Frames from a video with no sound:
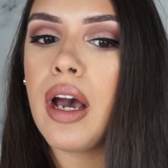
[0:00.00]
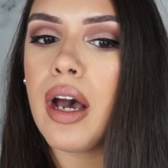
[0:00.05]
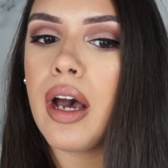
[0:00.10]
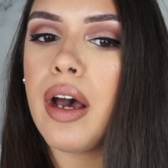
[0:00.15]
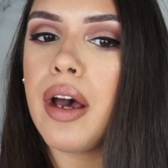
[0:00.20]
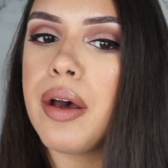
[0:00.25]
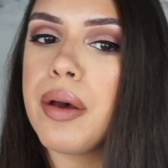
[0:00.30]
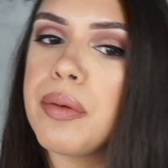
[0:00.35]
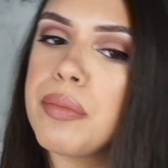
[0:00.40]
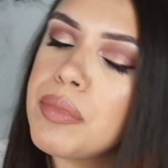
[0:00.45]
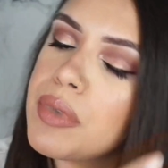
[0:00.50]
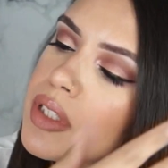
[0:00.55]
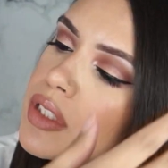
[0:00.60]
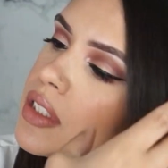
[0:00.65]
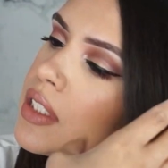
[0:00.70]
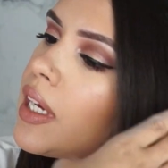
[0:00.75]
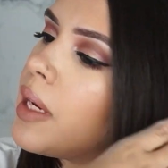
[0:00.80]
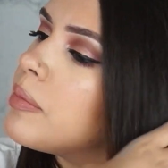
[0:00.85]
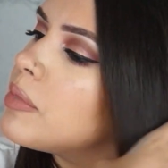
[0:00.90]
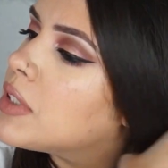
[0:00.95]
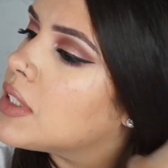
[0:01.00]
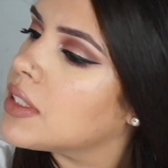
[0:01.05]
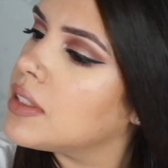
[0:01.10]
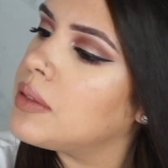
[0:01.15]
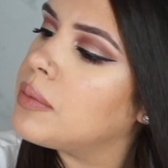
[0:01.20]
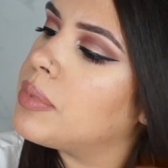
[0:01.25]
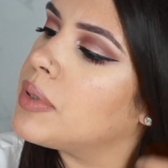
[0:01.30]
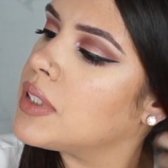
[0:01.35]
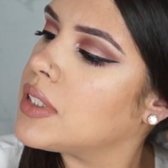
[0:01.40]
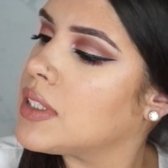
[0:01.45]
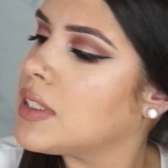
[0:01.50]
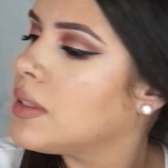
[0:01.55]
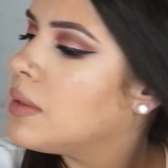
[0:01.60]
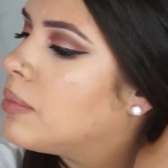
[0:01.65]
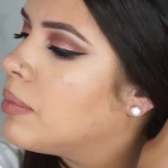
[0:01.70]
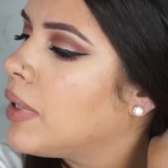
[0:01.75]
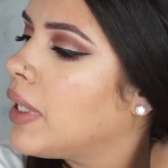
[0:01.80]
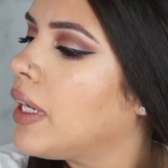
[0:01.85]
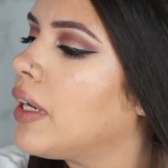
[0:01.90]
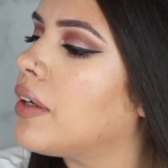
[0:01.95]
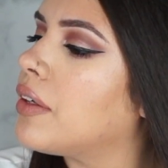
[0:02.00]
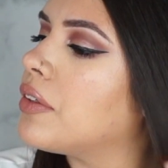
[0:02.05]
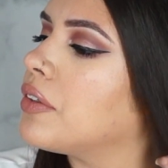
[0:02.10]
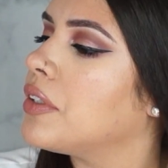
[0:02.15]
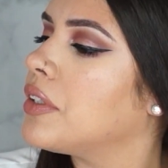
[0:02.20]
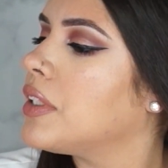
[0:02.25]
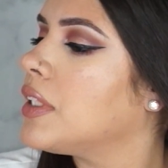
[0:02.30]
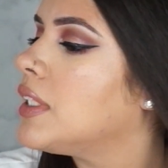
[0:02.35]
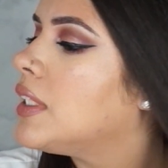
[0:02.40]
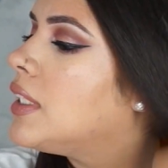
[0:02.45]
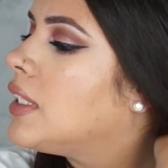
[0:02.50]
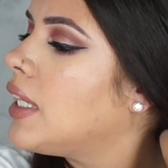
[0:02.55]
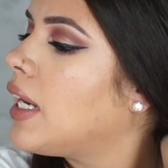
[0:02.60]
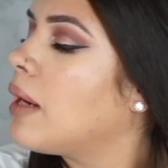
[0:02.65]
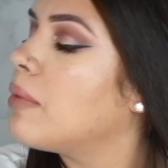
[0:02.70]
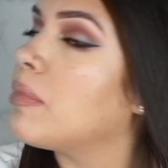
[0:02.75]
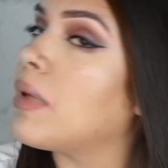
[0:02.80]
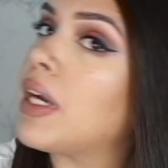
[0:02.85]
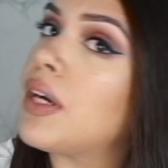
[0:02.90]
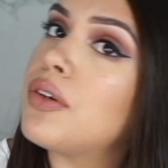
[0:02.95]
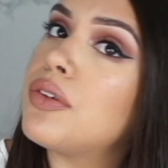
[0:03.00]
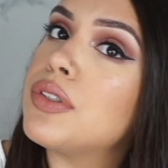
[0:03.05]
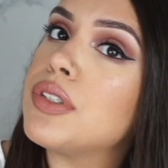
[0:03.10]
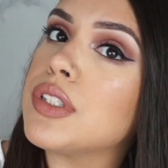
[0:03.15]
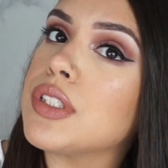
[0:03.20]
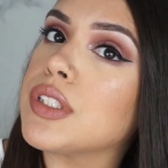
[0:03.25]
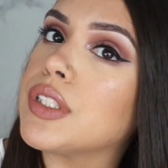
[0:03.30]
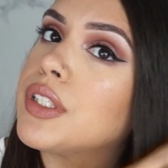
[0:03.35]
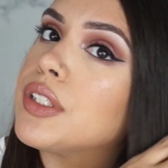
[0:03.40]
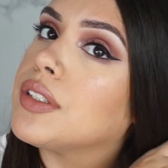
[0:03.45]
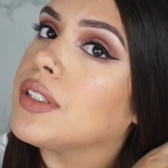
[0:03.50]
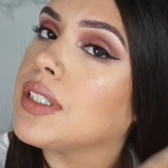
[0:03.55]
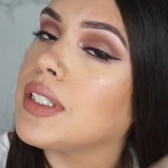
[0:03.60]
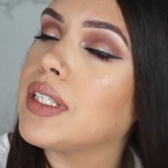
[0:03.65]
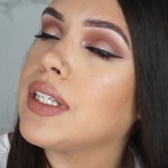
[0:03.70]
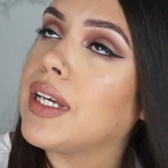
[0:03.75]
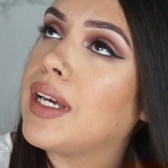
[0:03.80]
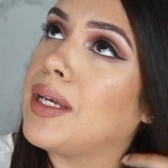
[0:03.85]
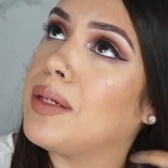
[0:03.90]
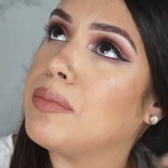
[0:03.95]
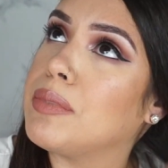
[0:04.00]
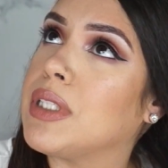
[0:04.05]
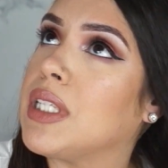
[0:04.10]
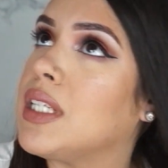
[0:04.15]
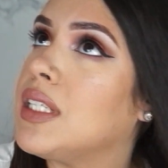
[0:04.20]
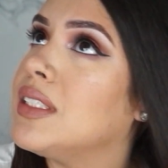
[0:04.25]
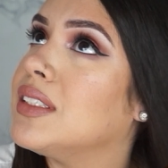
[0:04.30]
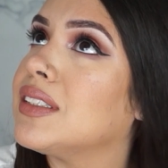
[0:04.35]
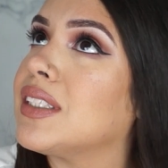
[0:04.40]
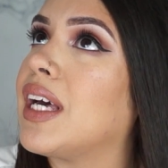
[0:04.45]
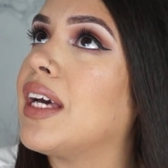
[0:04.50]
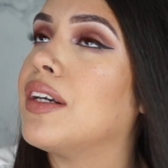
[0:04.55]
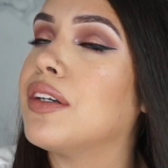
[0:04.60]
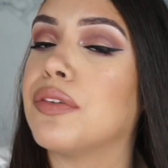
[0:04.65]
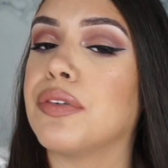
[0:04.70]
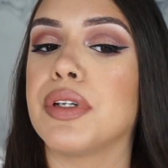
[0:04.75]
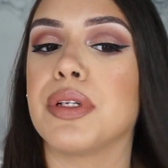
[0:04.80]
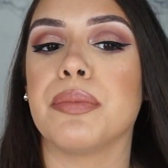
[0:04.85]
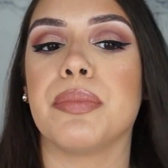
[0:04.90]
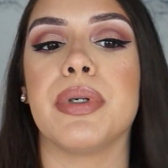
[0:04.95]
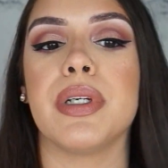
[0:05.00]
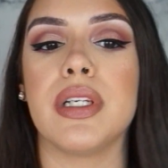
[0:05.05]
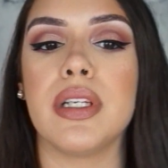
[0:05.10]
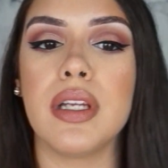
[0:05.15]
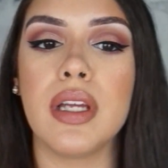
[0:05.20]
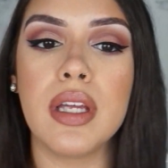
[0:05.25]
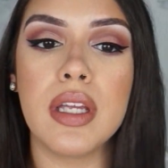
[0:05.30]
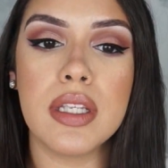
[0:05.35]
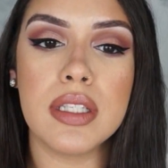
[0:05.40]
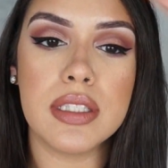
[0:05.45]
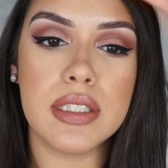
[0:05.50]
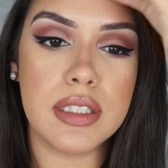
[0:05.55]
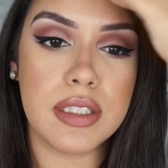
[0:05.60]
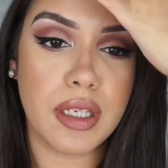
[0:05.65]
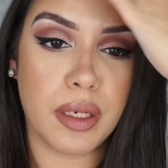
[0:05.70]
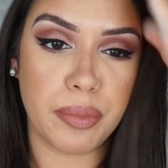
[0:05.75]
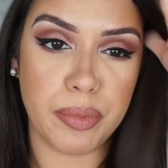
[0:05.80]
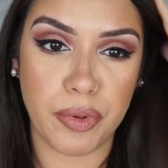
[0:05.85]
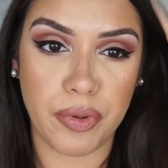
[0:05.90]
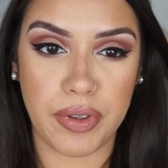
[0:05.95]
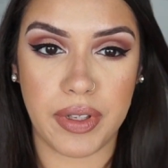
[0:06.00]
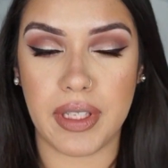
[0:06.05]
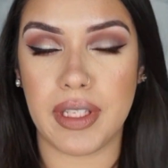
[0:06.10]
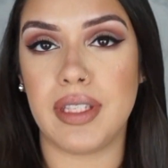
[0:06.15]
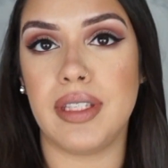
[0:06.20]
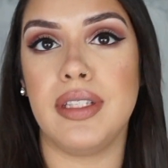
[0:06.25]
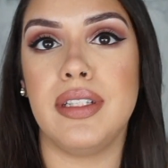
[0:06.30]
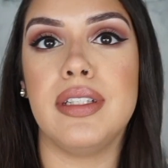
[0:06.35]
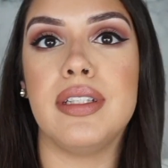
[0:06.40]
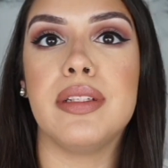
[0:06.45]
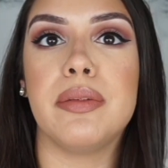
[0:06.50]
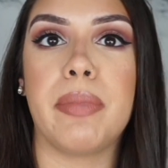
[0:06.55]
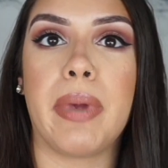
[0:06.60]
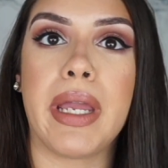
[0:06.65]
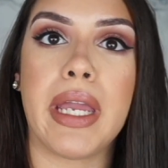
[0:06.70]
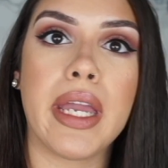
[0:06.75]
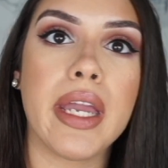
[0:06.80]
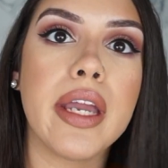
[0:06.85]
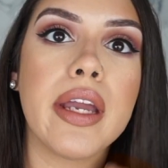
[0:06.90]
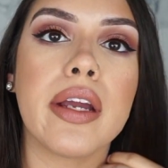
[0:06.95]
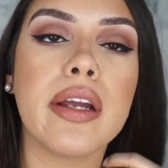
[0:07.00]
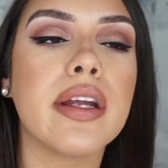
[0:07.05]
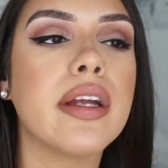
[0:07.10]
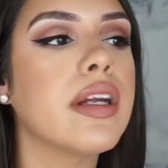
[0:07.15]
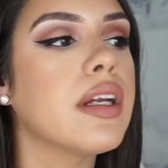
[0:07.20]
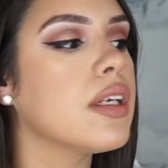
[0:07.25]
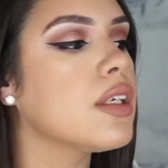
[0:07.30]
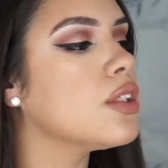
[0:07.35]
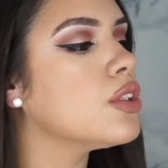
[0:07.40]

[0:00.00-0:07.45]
So yeah, I'm just gonna put some hair oil in it. I'm not going to curl it again because I don't want to put double the heat in my hair.